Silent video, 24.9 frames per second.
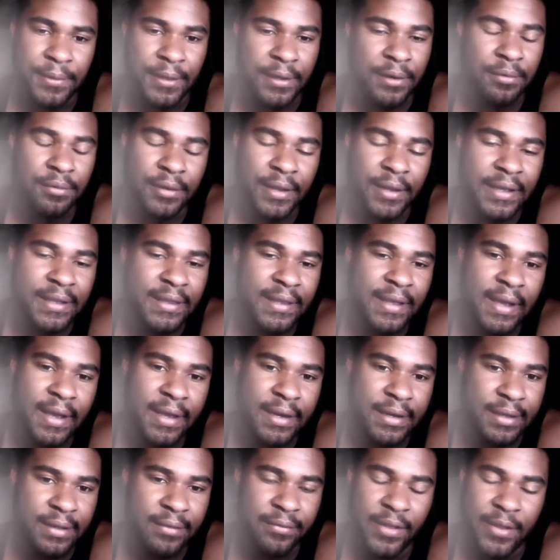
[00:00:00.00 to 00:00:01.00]
They don't like the
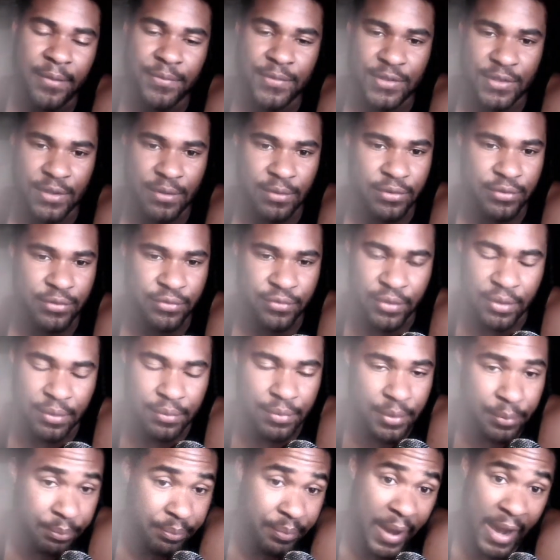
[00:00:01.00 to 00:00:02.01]
idea of having serious film.
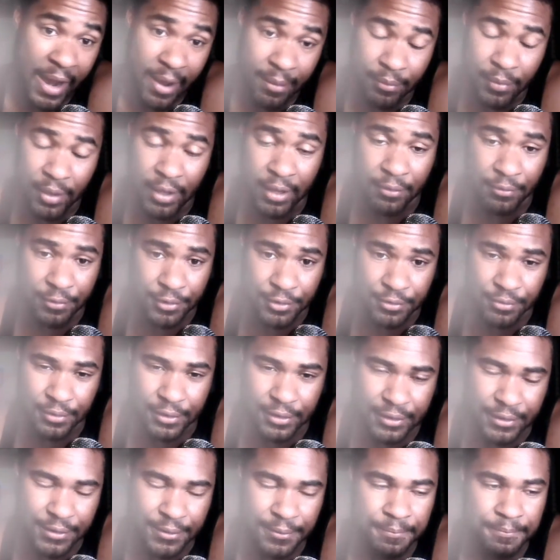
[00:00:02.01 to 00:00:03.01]
The Batman, which
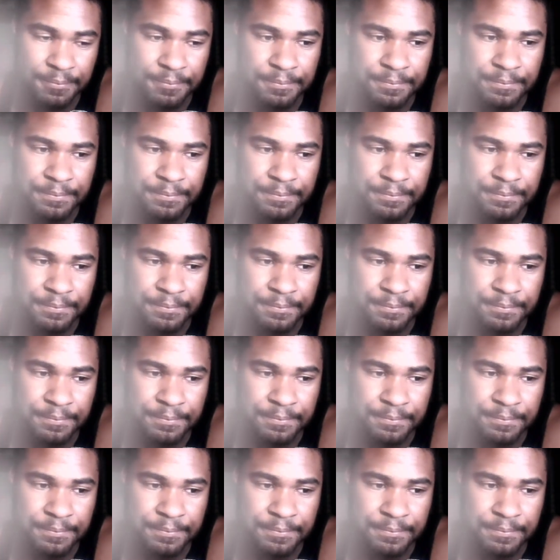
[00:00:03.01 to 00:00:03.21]
was,